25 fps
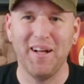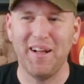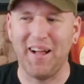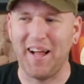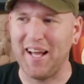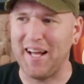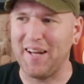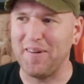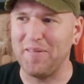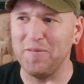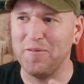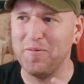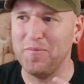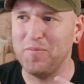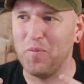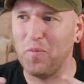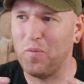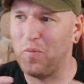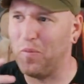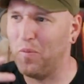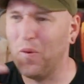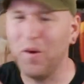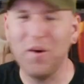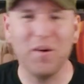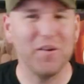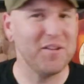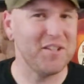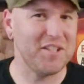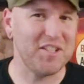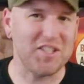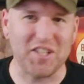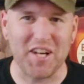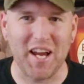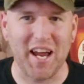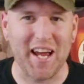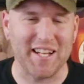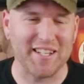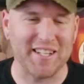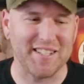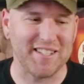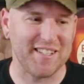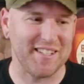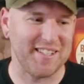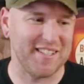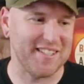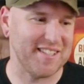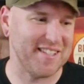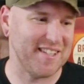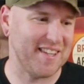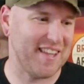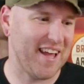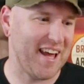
Like, what are the chances